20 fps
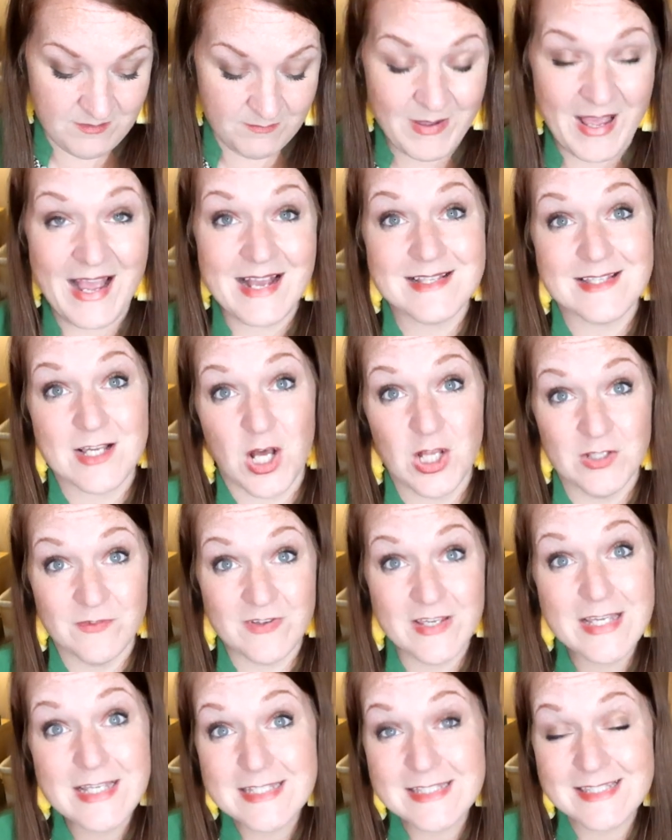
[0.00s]
pass all of
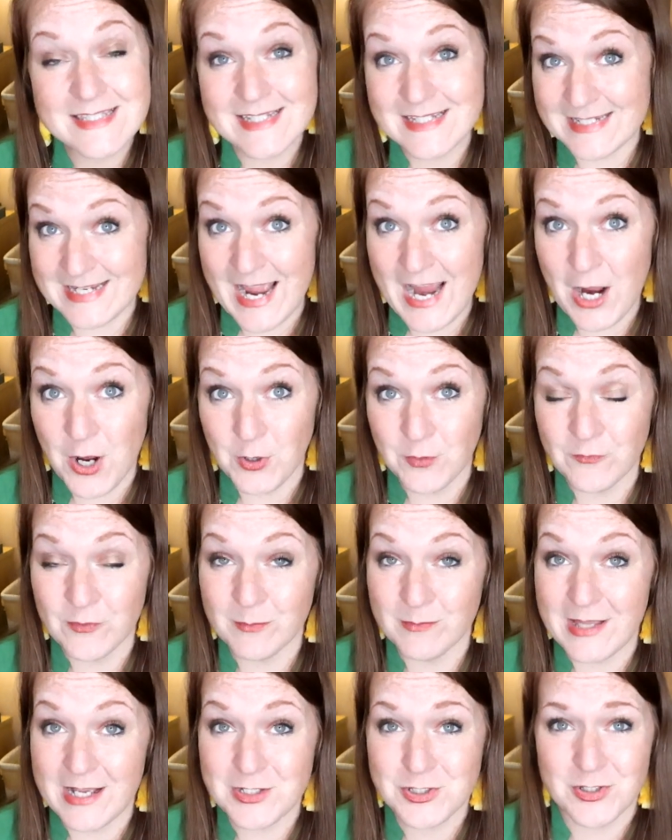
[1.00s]
his down
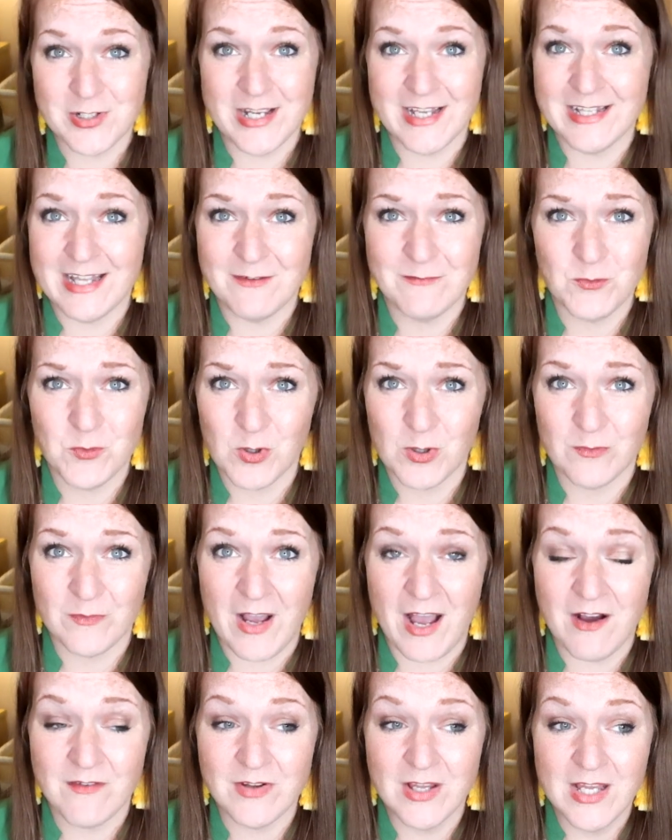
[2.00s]
from last year he had like four or
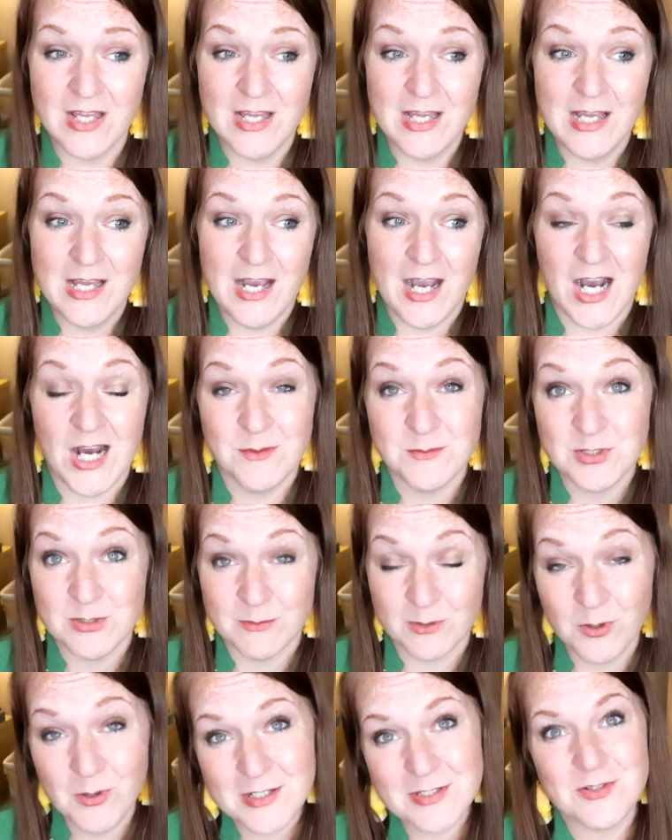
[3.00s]
five um, to
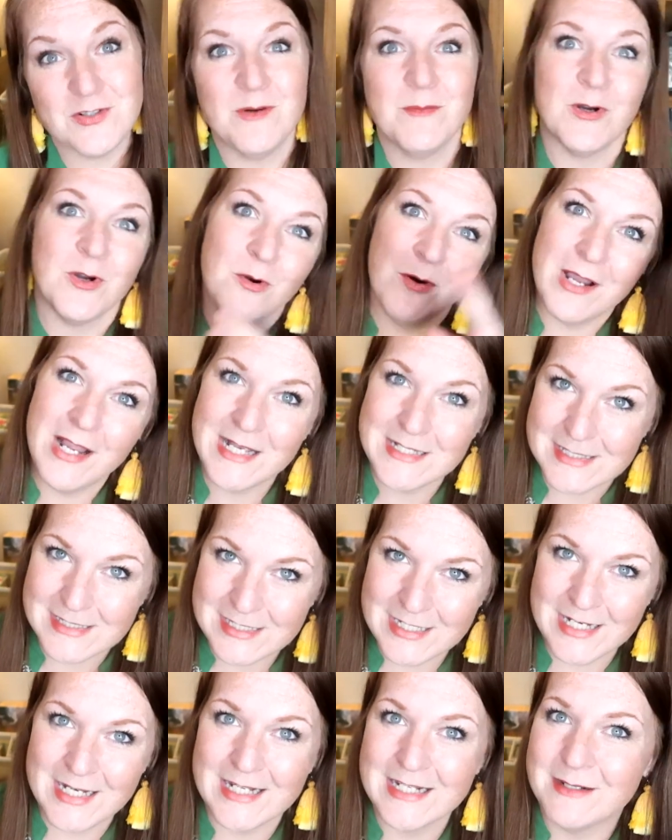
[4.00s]
mccoy so now mccoy has a
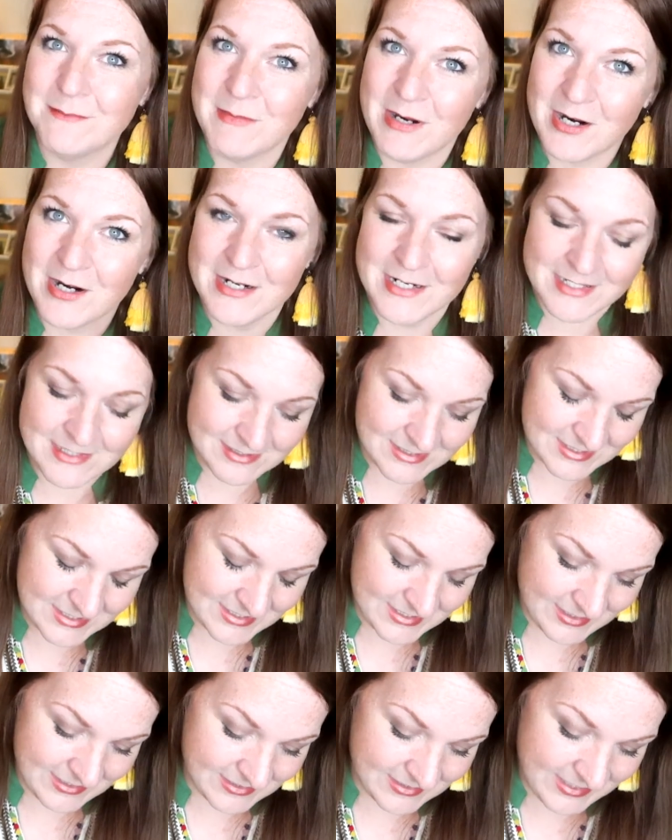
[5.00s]
ton and merritt needs
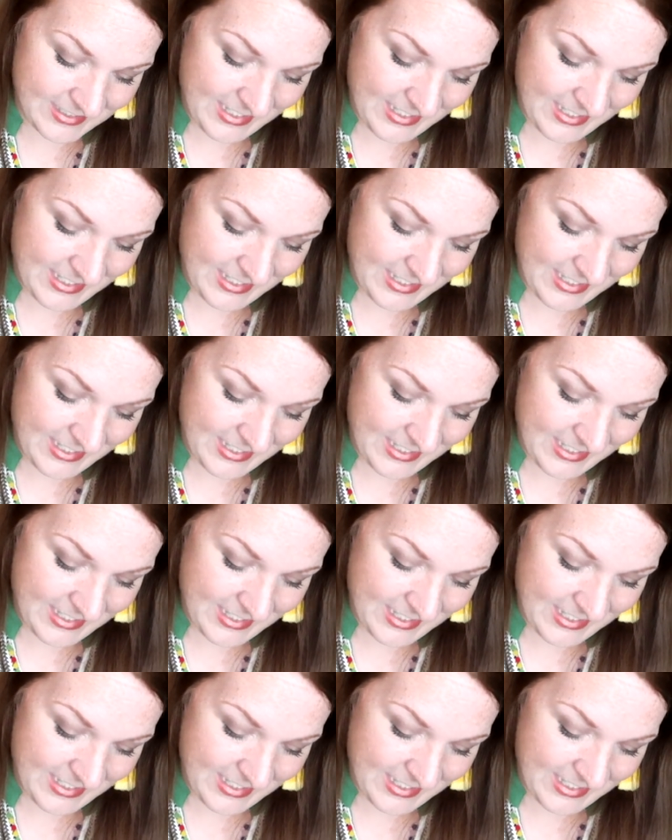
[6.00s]
to